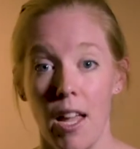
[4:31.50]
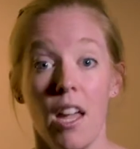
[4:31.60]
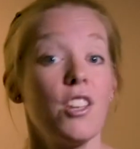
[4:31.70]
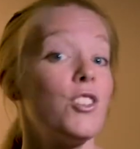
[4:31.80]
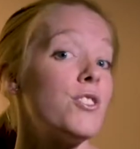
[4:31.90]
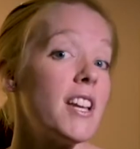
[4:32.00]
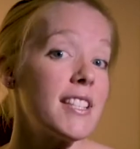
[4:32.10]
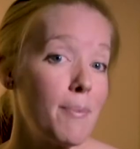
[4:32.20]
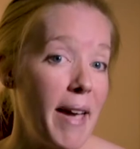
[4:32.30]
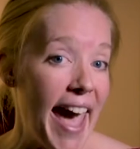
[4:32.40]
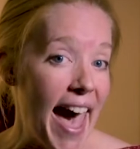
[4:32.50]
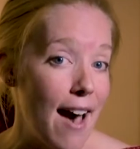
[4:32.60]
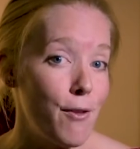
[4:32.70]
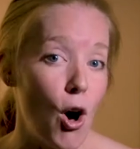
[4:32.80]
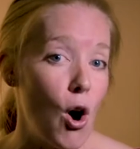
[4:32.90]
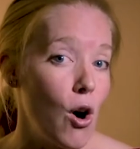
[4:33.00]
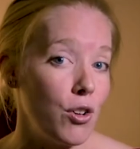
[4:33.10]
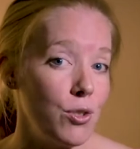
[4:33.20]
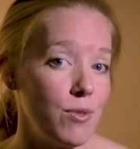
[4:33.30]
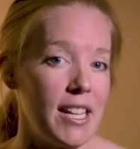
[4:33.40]
Your desk may have all
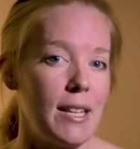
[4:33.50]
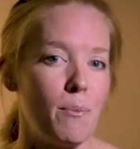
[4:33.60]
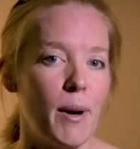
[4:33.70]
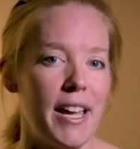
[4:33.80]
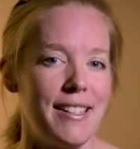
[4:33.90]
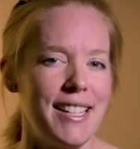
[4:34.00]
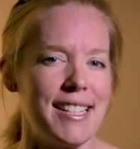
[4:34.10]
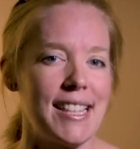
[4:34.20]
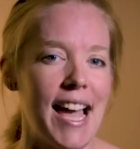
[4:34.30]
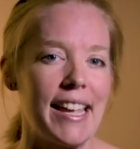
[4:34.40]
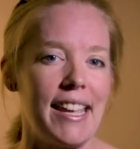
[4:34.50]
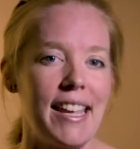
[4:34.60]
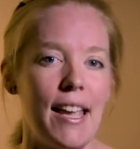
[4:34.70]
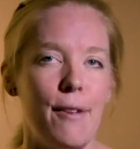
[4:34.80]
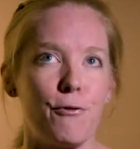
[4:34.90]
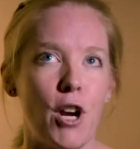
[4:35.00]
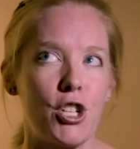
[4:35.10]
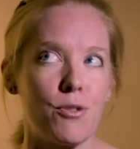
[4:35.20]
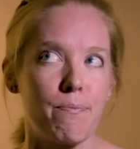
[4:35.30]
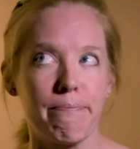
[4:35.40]
you need, but it's lacking a
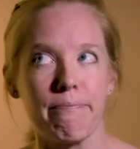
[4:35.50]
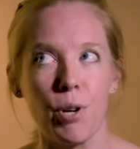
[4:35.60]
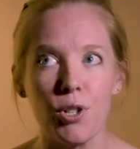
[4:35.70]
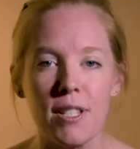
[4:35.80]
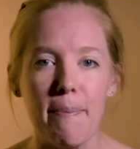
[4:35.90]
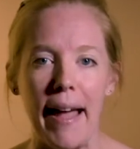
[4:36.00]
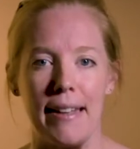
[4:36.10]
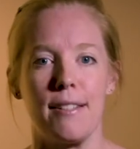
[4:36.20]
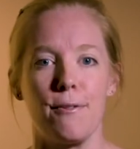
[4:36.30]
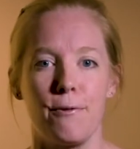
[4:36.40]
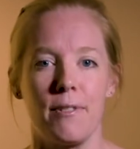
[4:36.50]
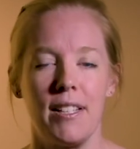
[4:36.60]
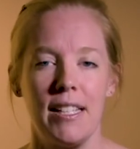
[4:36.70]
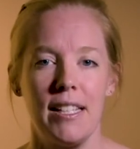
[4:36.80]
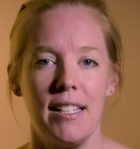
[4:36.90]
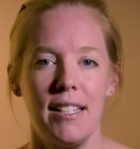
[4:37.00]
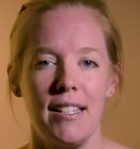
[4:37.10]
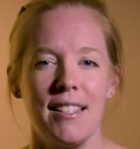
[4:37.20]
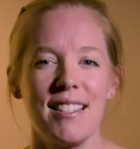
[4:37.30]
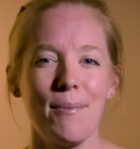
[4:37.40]
fresh perspective.
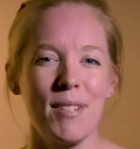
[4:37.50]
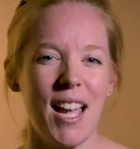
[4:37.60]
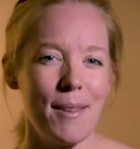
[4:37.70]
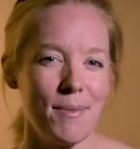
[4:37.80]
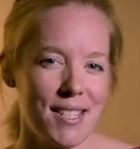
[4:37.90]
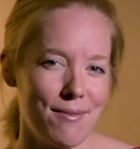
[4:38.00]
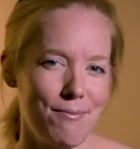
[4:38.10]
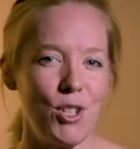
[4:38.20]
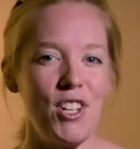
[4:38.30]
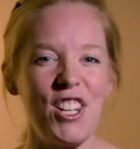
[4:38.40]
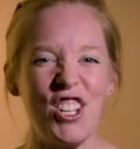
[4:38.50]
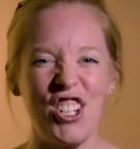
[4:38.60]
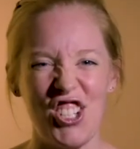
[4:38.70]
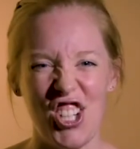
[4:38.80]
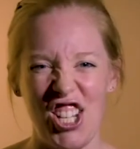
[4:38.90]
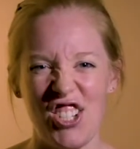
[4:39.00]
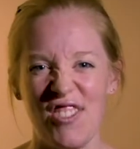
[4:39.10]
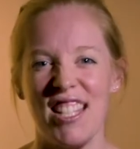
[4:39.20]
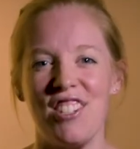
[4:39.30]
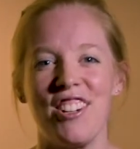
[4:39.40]
Sometimes you need a good change of
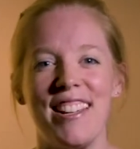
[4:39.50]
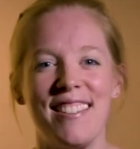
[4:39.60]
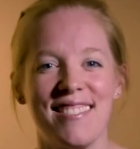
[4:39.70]
scenery.